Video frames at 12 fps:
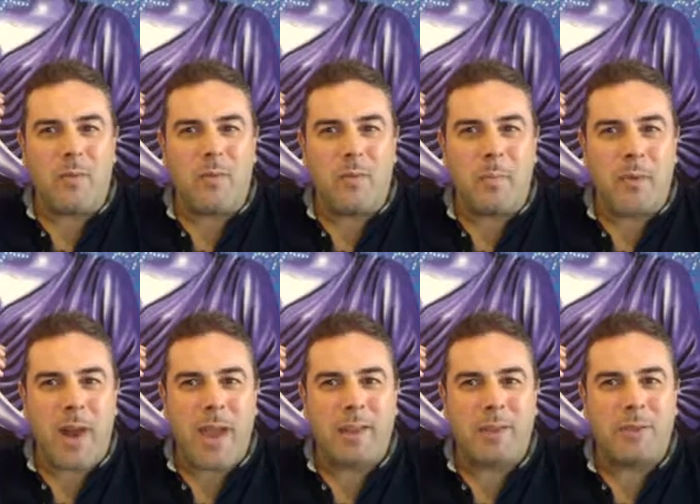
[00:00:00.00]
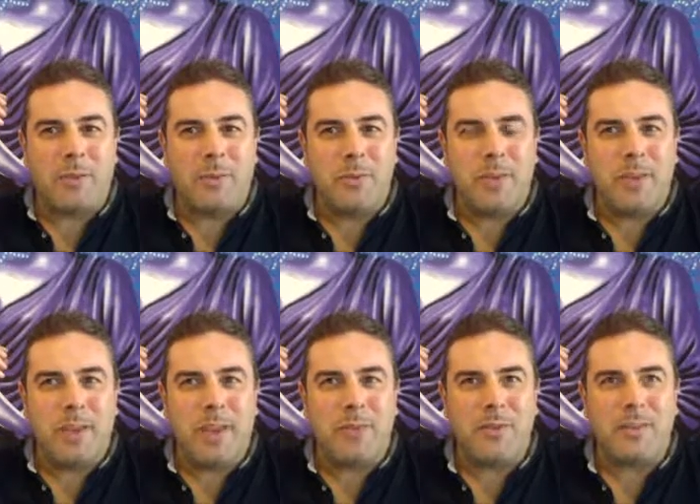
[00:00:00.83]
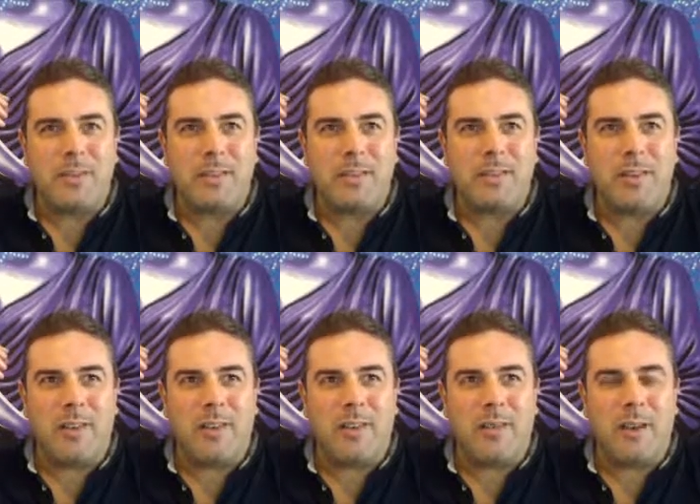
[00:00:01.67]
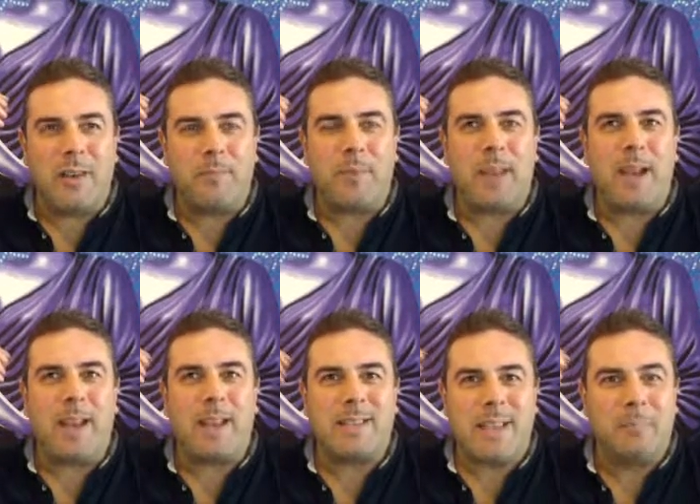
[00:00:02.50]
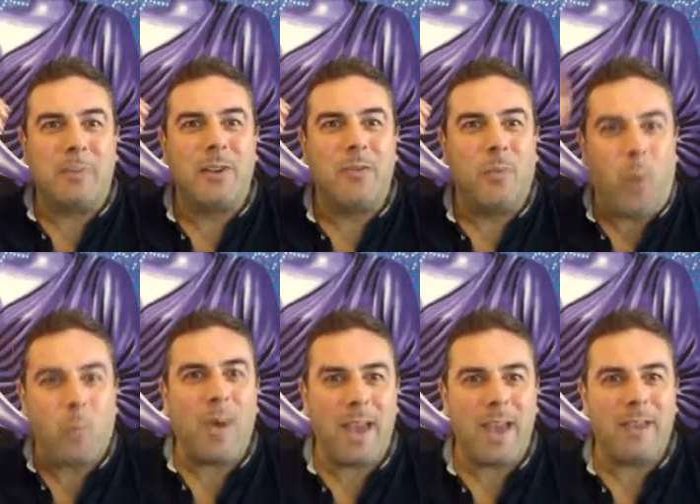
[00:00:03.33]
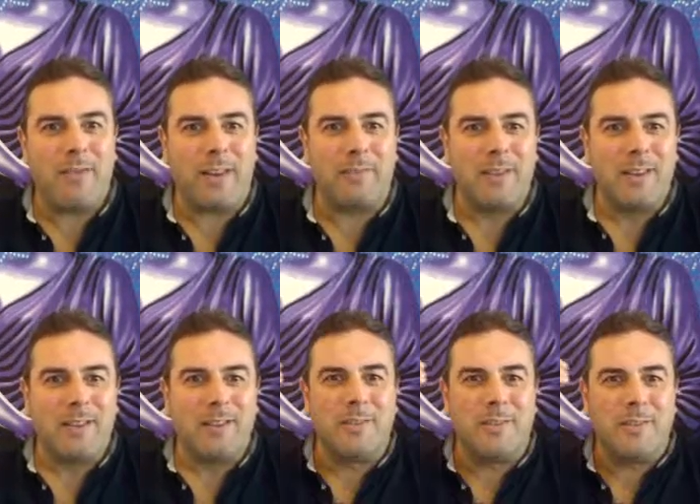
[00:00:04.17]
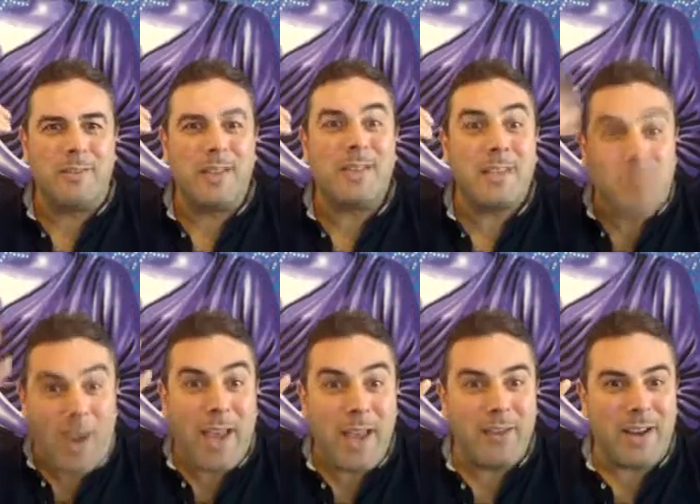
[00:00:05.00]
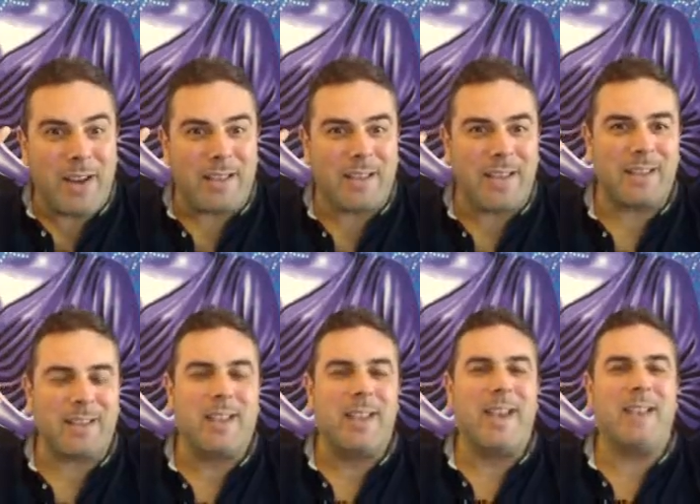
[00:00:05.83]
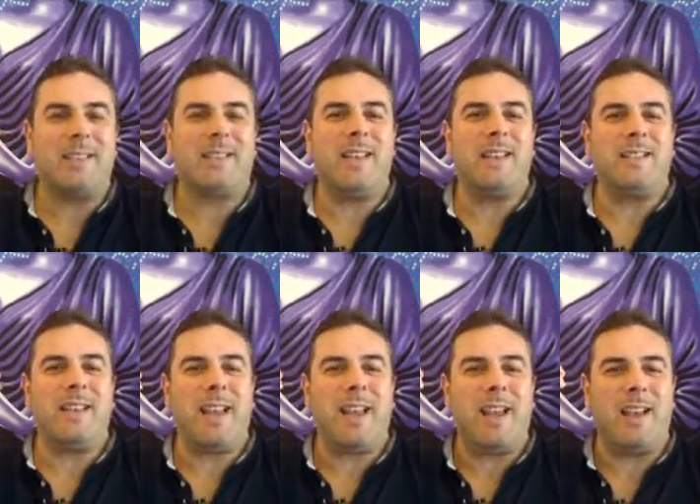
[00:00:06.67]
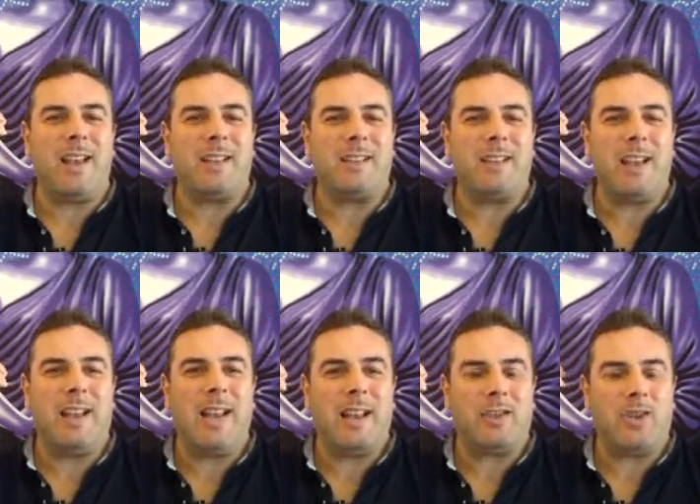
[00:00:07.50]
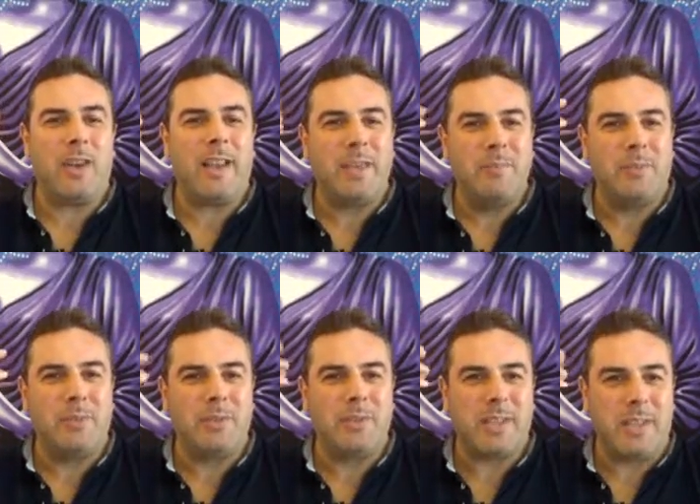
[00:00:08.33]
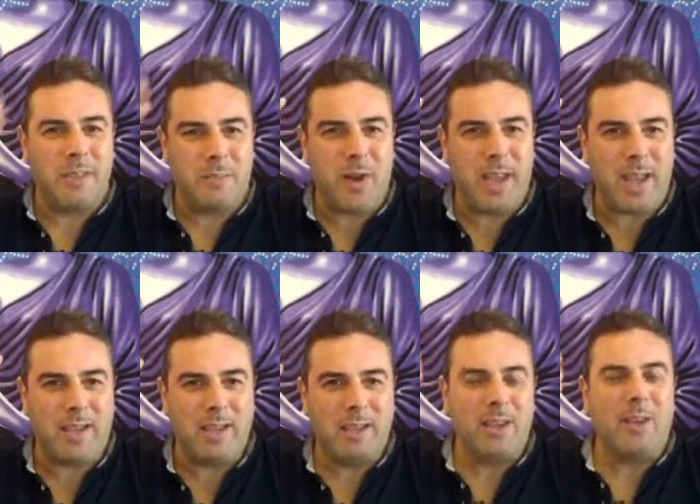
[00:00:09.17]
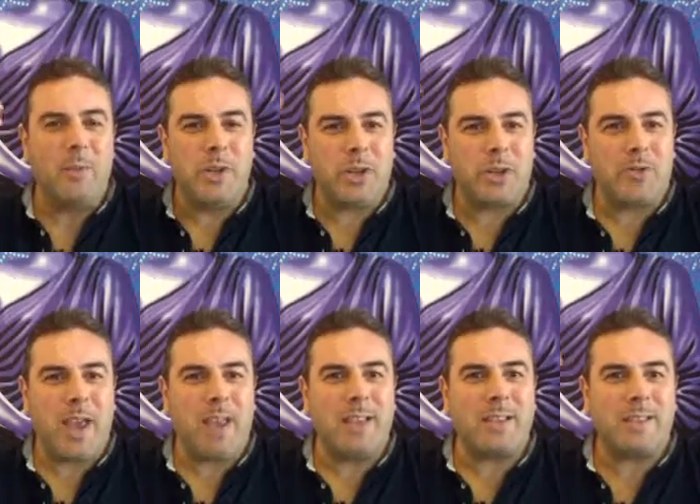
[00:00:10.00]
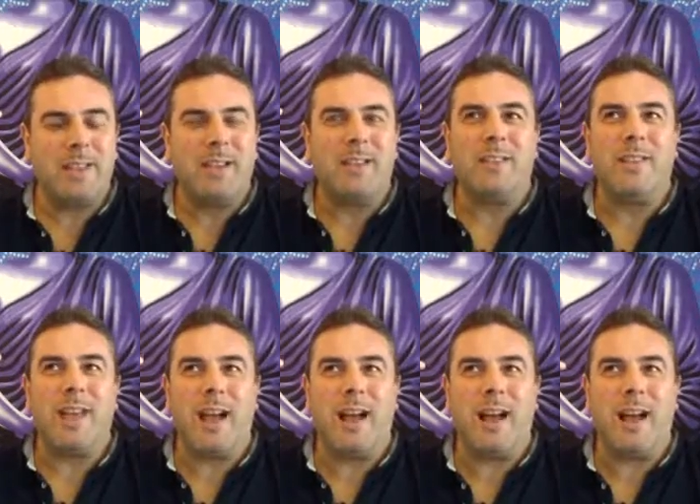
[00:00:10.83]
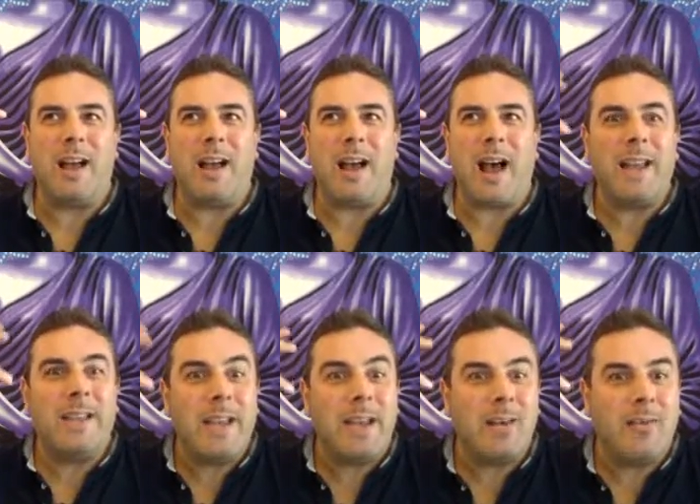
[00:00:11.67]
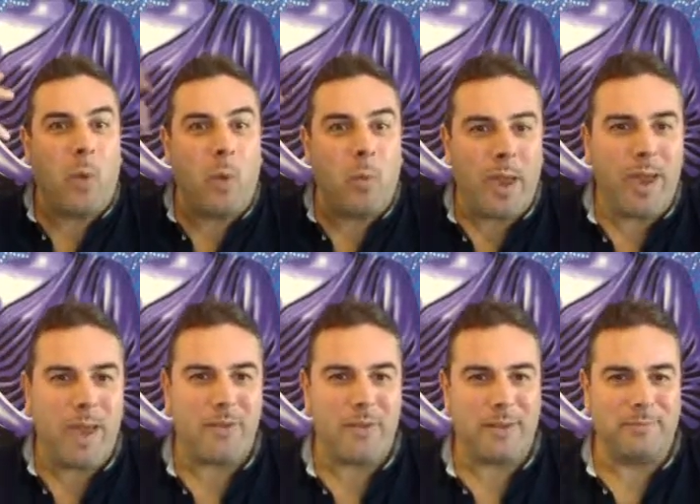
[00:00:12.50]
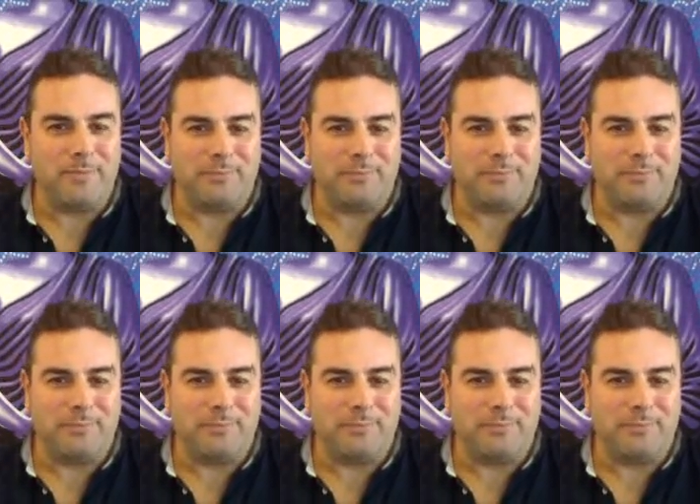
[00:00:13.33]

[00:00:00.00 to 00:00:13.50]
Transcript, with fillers: the brain to give us an example of what we're hearing. So this is what hearing is. It's it's it's an it's an electronic impulse in the brain which creates the idea of what we're hearing.